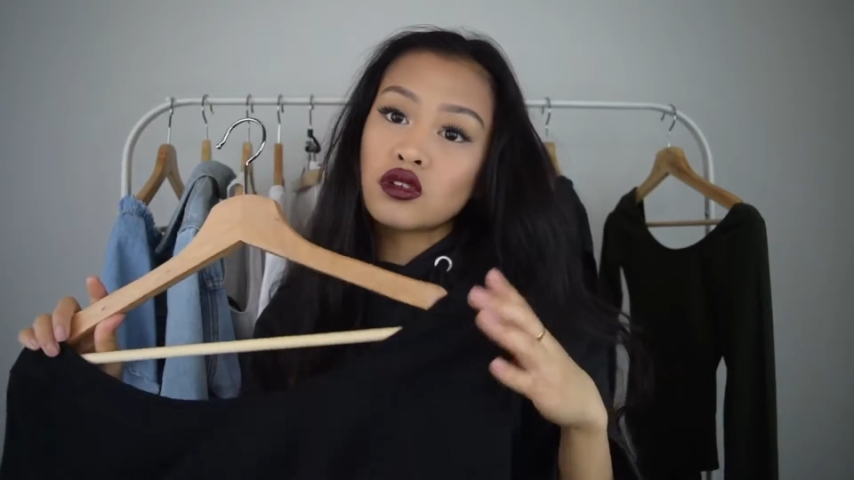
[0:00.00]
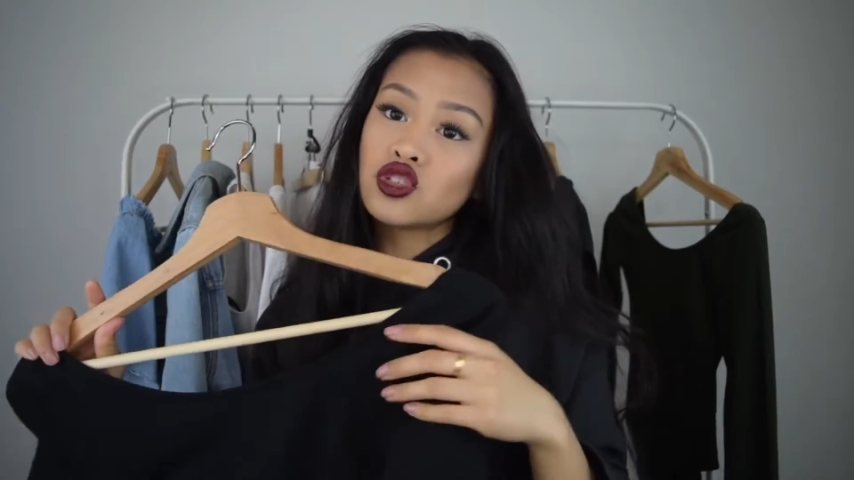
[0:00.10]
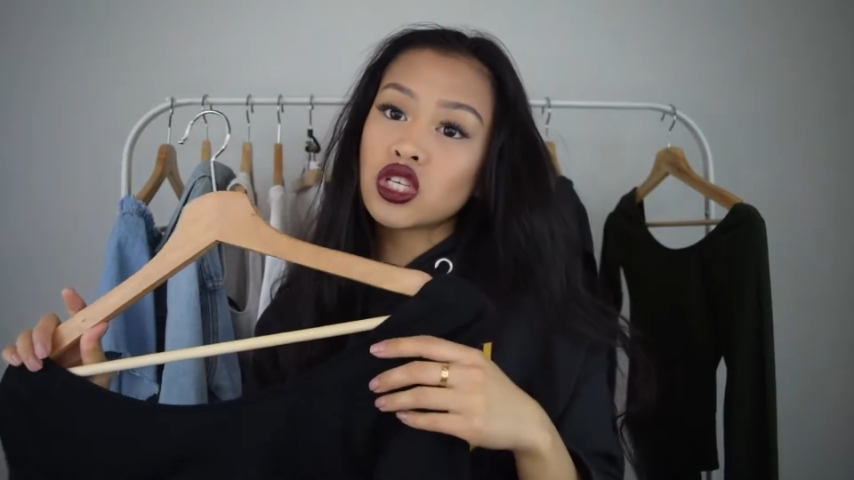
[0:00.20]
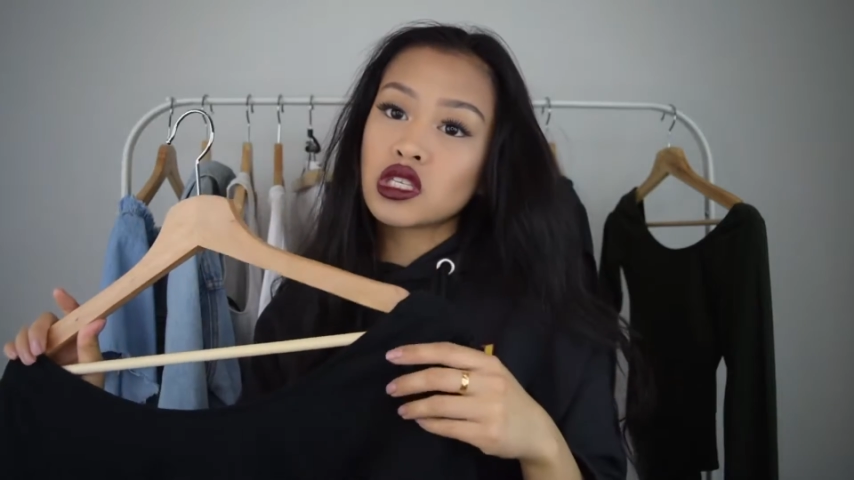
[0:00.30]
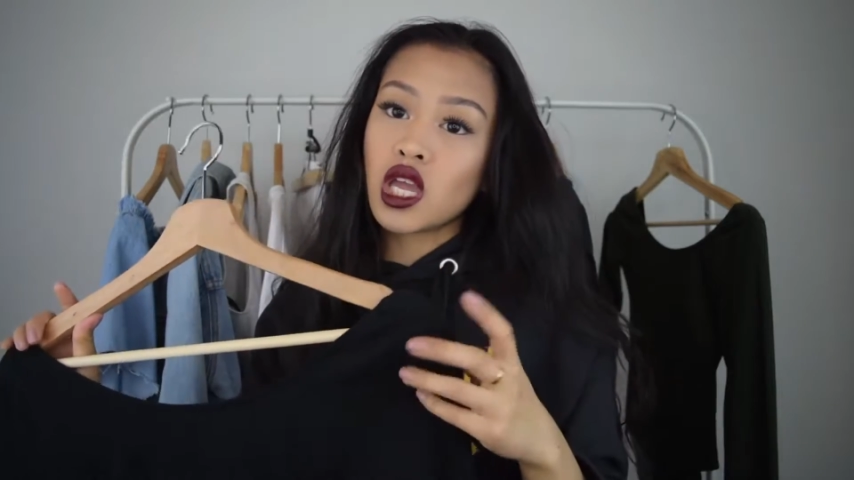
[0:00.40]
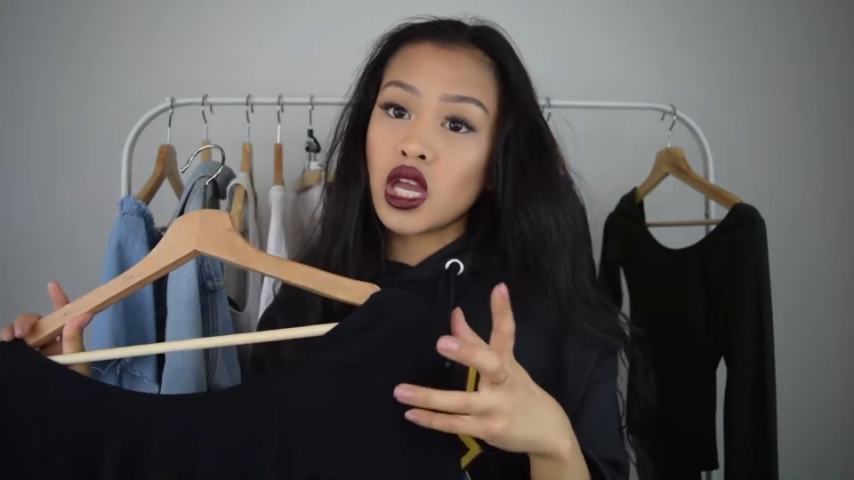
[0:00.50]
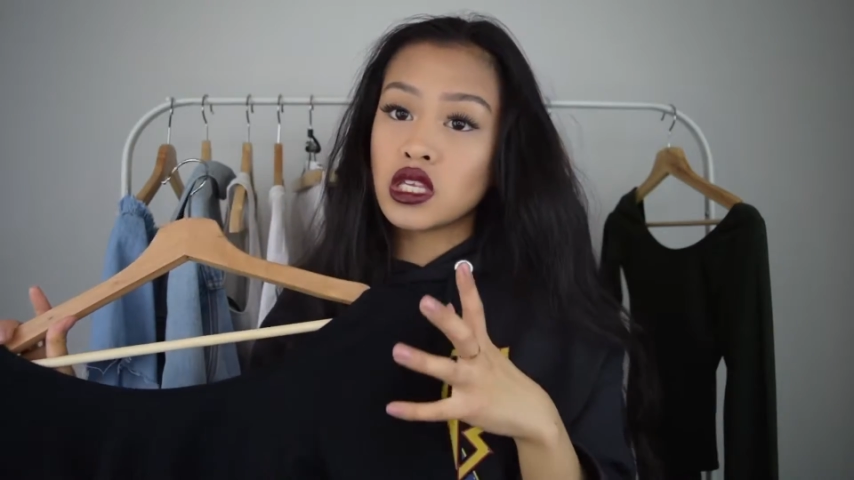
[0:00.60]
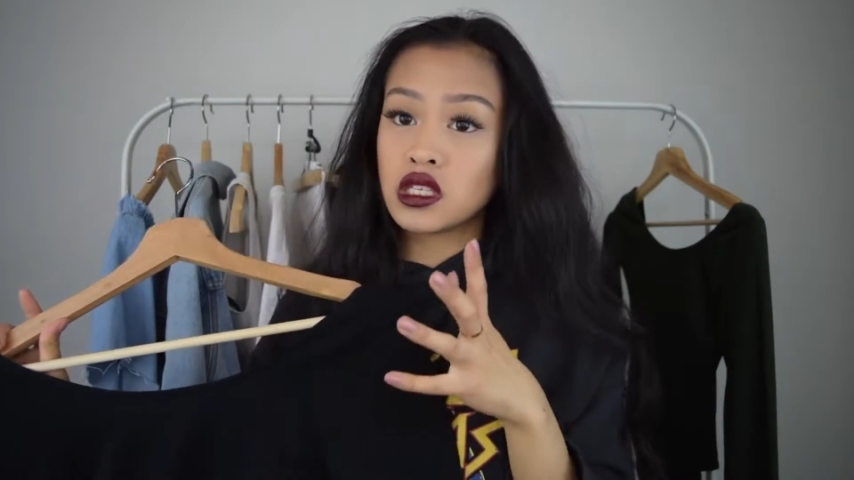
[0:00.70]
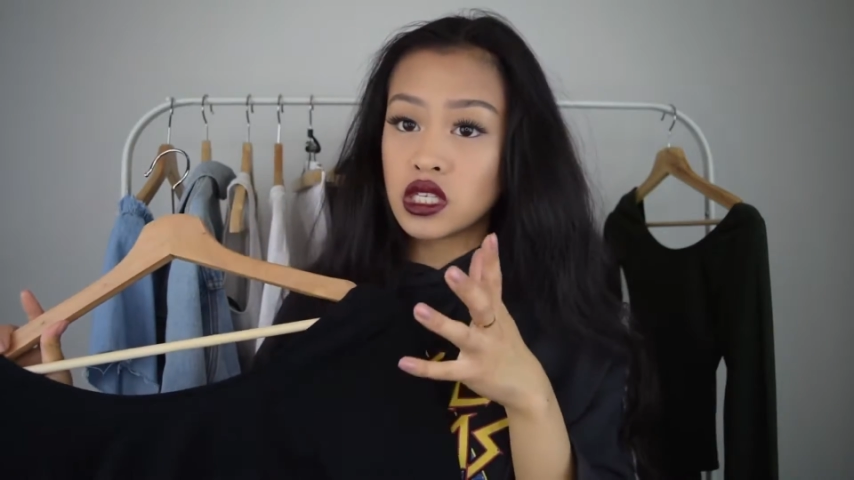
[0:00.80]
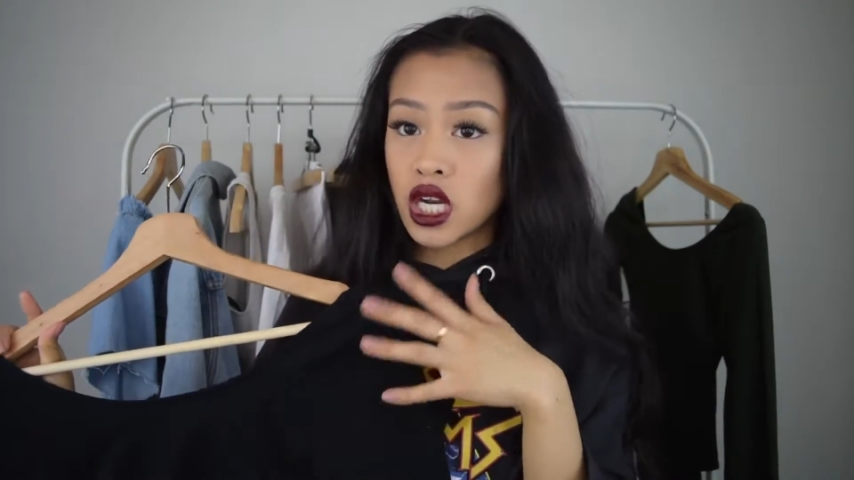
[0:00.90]
just a
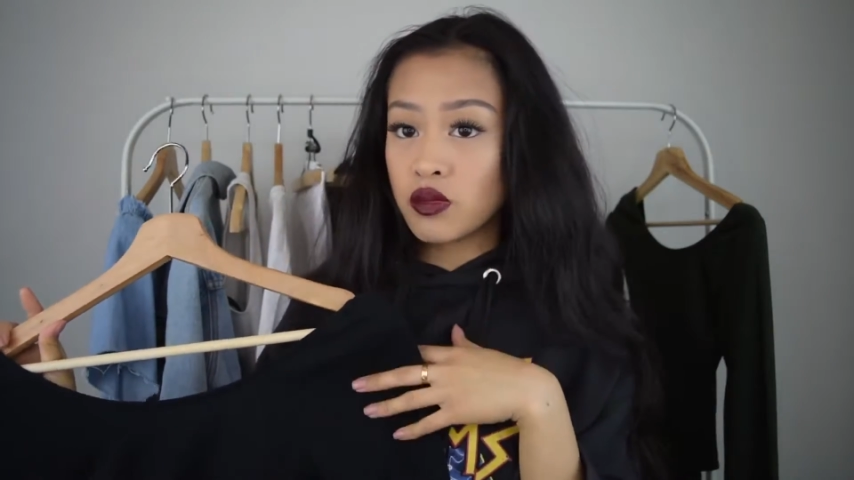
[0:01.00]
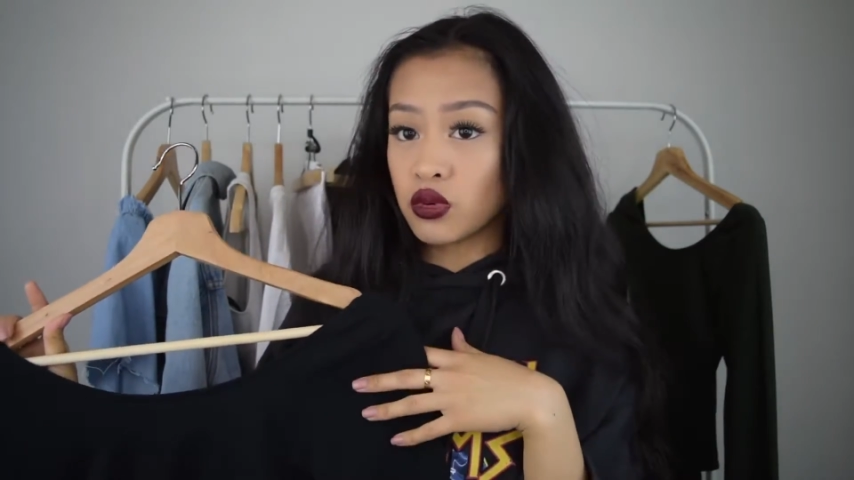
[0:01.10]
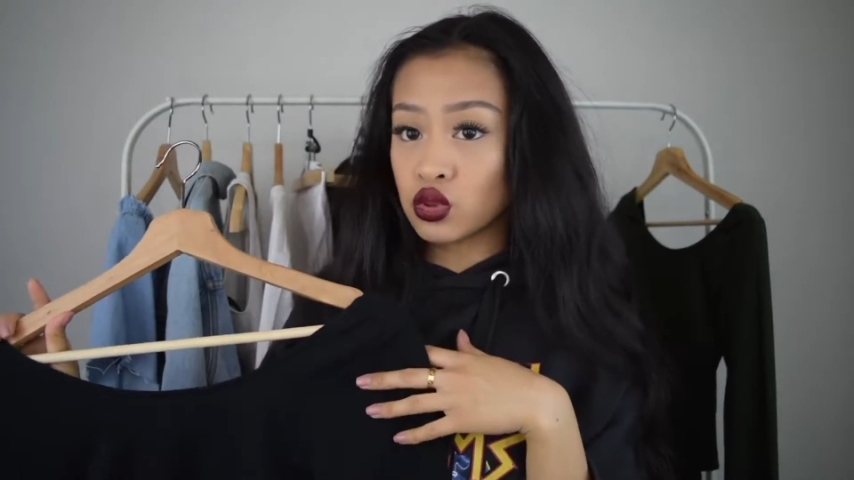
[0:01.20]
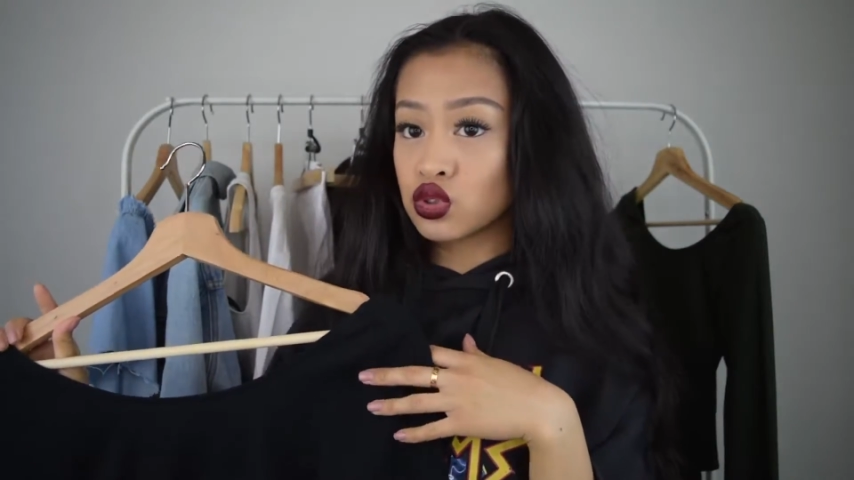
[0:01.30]
staple